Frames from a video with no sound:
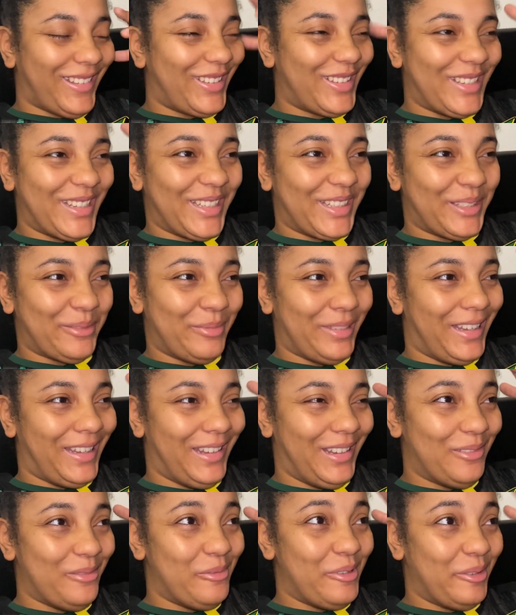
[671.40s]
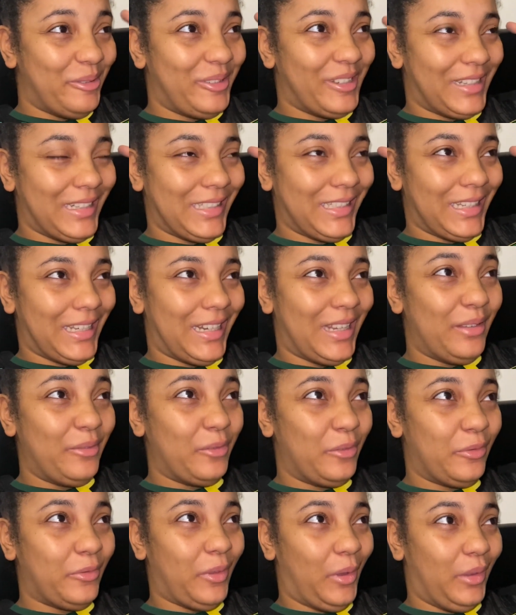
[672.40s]
i can't explain what i'm trying to say like if
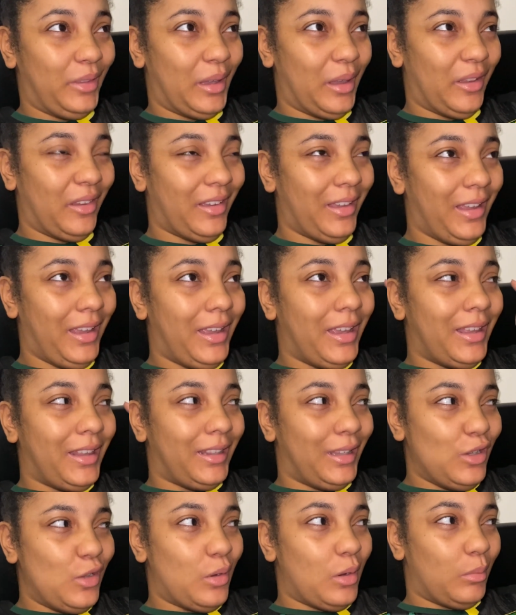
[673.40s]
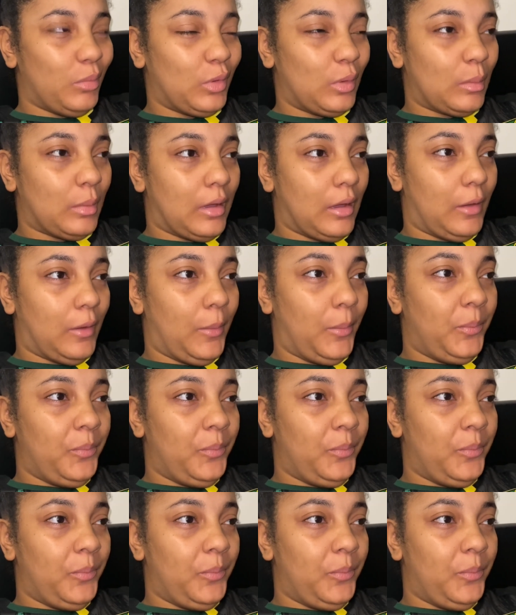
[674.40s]
you felt that then you know what i'm talking about